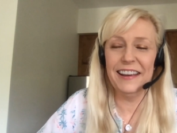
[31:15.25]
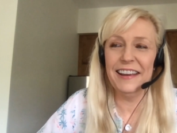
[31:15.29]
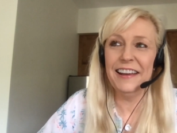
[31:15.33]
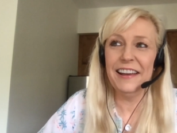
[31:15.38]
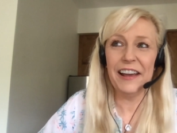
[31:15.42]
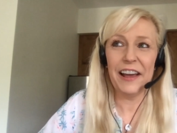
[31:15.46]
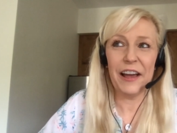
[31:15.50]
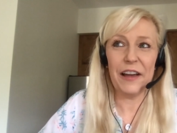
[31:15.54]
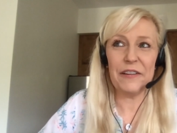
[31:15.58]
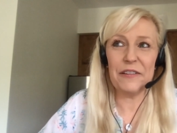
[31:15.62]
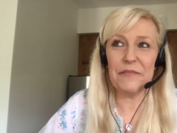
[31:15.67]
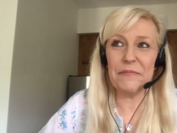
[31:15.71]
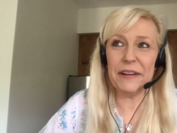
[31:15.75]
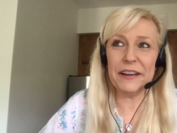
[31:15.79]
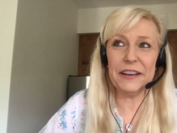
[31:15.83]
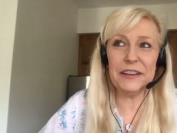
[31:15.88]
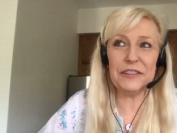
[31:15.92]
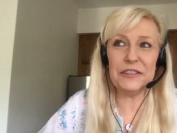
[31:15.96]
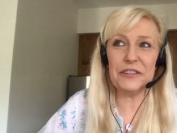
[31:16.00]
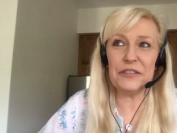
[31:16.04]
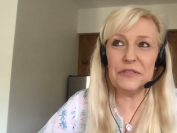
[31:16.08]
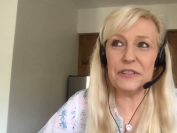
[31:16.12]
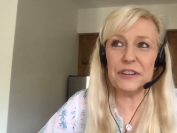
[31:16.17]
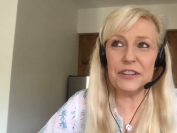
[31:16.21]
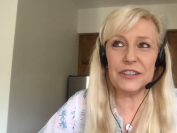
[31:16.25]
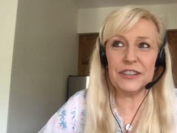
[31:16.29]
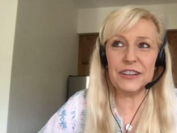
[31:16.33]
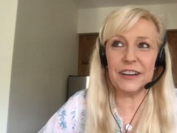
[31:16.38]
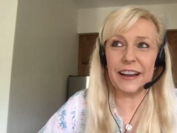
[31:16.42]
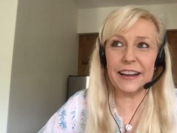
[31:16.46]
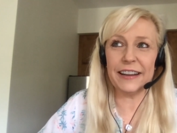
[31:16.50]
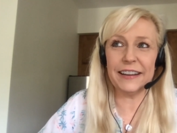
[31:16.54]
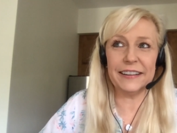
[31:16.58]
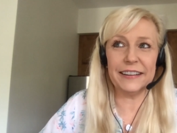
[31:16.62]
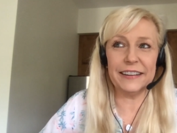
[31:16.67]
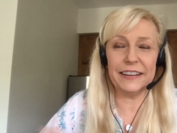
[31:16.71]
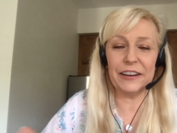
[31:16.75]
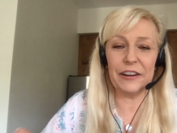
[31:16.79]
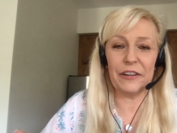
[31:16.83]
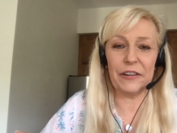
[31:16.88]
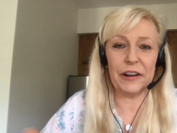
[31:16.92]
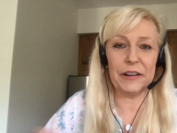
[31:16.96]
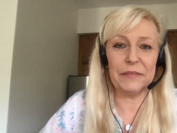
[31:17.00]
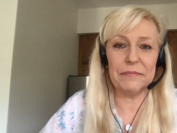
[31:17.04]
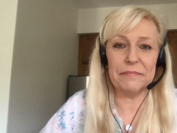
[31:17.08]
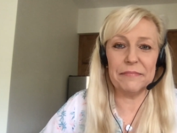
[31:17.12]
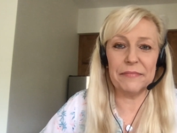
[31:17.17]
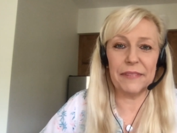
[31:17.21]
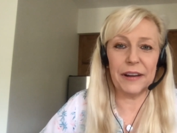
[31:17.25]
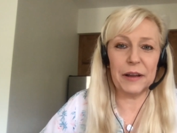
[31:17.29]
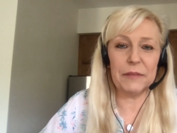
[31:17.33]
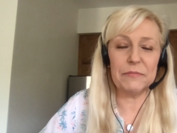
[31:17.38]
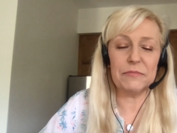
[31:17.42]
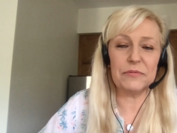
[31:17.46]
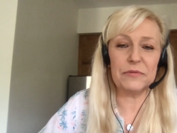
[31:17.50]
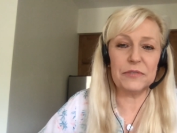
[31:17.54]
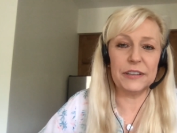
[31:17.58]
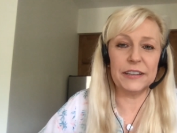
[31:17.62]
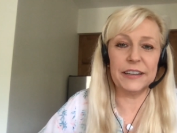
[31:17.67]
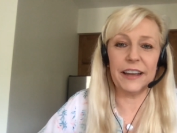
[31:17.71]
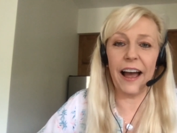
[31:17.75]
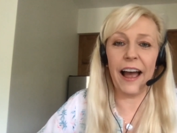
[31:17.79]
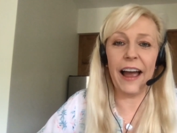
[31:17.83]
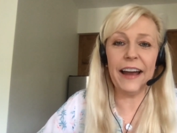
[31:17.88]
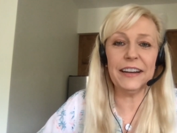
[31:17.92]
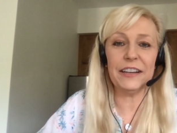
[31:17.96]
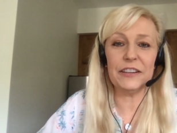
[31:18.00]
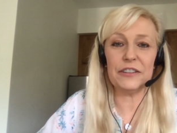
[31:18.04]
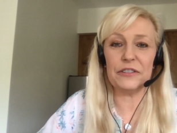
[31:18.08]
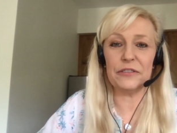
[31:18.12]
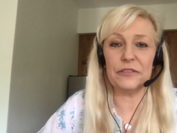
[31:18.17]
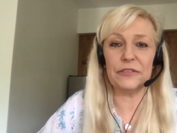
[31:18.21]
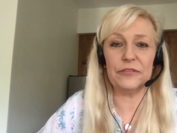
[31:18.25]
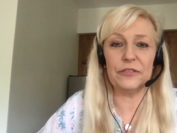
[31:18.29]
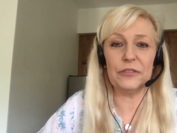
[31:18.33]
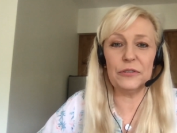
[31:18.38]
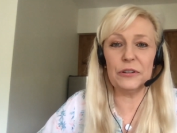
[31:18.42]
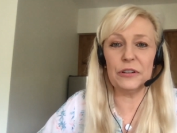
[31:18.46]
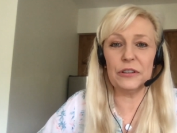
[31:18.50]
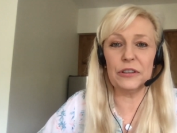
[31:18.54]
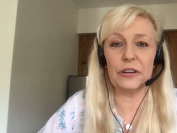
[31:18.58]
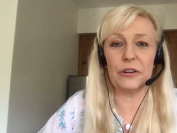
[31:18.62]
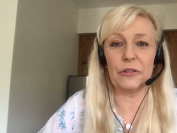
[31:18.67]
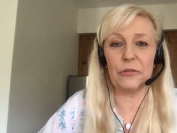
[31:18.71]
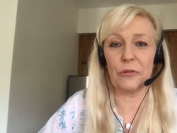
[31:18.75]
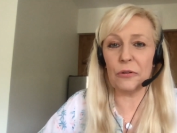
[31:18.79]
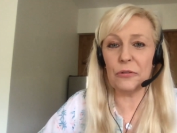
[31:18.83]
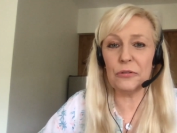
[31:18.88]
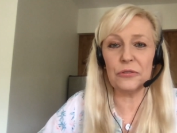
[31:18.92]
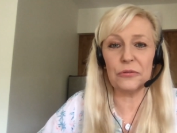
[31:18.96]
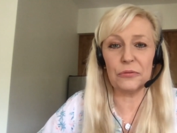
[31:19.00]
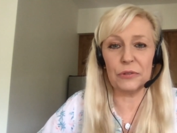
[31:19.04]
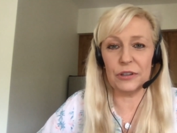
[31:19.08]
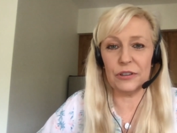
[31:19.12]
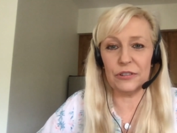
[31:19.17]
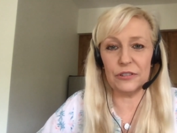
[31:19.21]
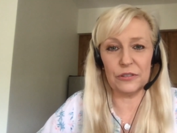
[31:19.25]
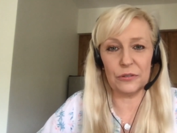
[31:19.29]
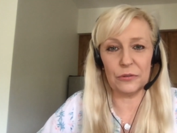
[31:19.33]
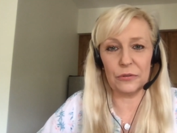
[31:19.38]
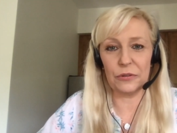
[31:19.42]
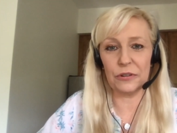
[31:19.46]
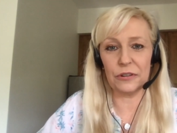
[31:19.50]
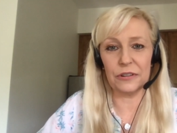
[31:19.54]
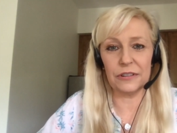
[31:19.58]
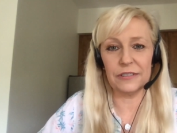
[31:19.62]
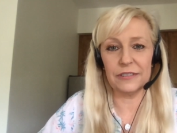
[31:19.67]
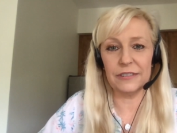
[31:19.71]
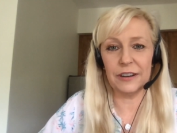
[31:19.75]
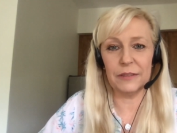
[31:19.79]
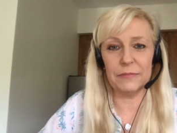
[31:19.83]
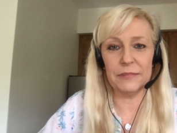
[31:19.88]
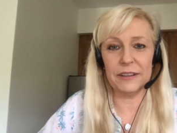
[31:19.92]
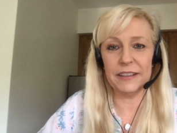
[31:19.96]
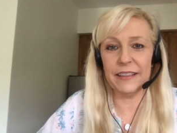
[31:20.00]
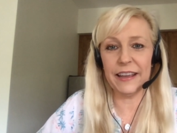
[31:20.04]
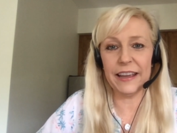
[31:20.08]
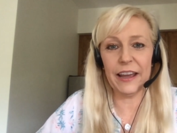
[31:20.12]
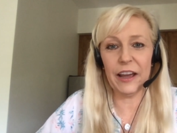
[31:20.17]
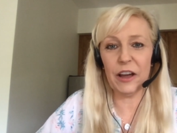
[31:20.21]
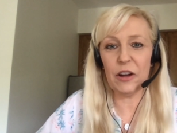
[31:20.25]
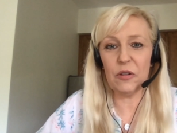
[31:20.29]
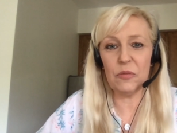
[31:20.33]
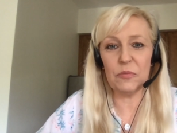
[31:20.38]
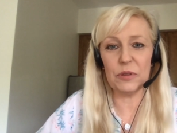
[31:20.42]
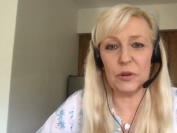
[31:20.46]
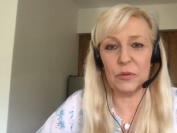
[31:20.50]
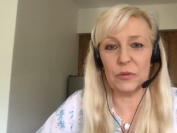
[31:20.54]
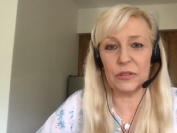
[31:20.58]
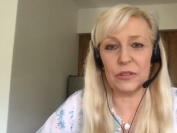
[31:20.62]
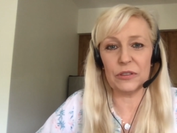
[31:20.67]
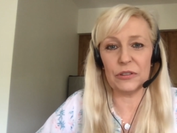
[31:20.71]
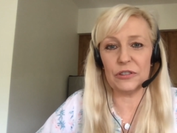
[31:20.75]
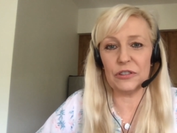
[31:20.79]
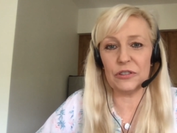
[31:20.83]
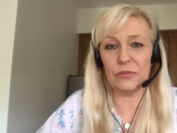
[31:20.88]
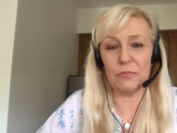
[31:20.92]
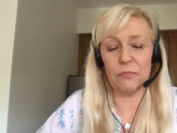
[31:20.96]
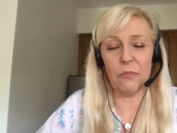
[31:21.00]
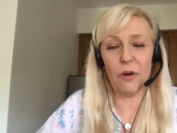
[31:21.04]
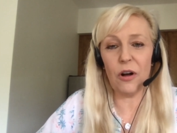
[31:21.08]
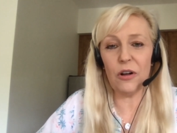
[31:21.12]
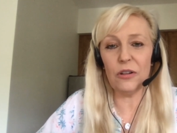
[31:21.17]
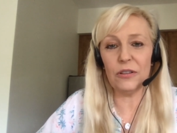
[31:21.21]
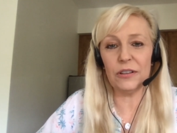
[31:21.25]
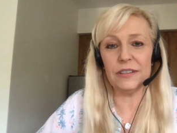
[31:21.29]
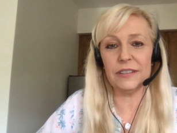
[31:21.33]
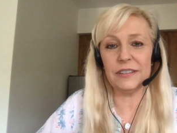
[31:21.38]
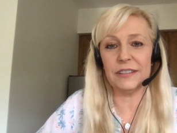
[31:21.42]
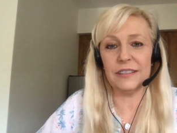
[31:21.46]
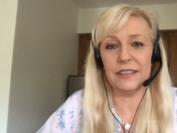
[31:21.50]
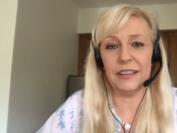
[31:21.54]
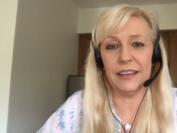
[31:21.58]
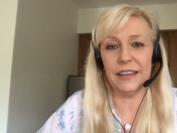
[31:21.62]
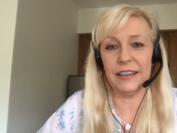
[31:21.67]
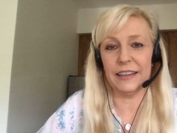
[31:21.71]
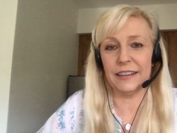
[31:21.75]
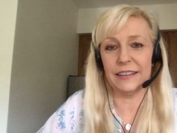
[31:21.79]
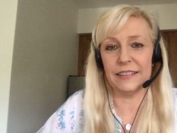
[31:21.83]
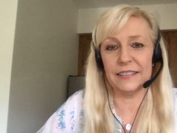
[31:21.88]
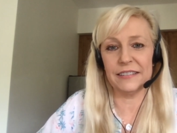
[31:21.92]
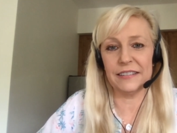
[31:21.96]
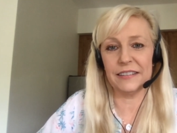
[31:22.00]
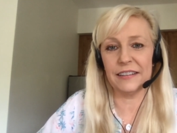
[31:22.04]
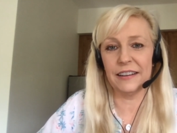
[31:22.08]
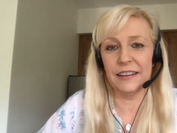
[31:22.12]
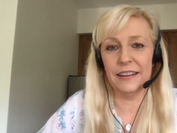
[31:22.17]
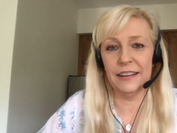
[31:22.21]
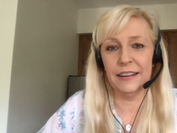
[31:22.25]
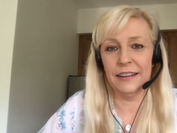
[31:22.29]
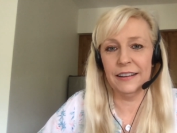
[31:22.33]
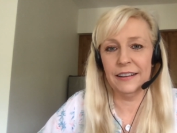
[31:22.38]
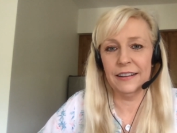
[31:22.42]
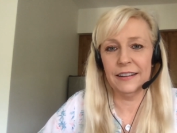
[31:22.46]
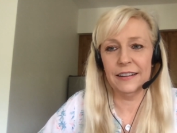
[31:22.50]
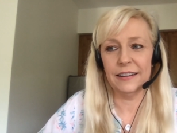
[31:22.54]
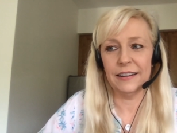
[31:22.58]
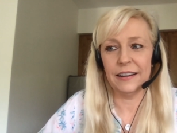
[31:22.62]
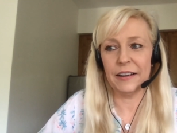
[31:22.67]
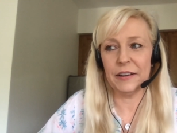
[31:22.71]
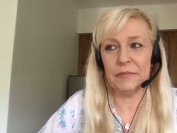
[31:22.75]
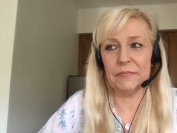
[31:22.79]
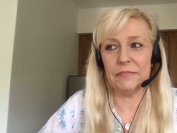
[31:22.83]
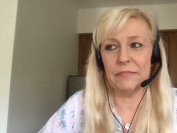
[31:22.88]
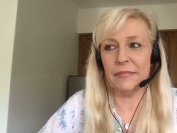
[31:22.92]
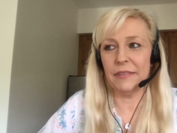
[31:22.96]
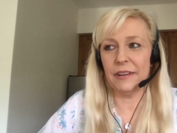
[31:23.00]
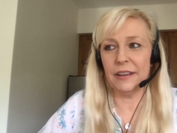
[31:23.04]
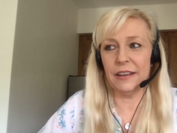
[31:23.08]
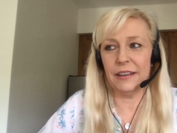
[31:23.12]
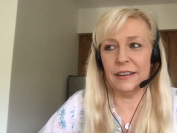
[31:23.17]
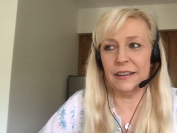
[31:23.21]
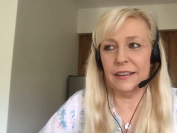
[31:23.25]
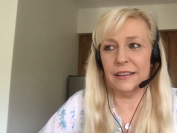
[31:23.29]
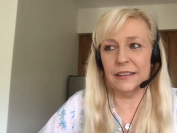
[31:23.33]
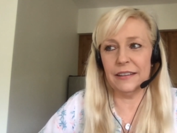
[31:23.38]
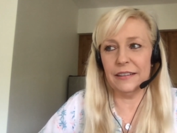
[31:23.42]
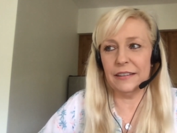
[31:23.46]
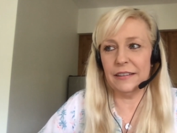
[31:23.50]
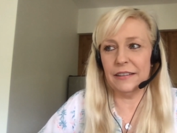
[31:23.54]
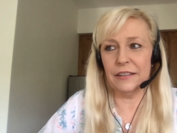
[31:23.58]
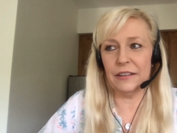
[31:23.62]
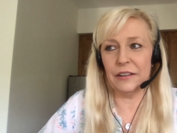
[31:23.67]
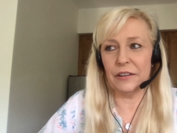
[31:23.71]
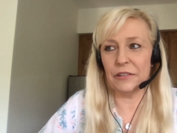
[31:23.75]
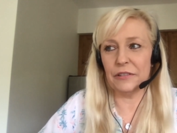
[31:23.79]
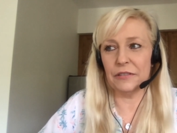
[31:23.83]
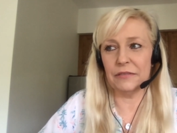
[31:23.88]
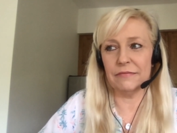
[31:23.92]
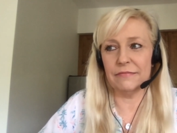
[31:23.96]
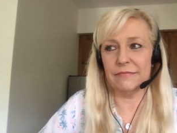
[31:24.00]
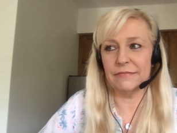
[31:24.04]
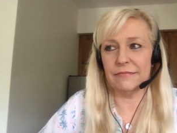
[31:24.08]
I mean, my intuition, I, you know, I'm, I'm guided to food at the grocery store. I mean, they help me with the smallest things. I'm, you know,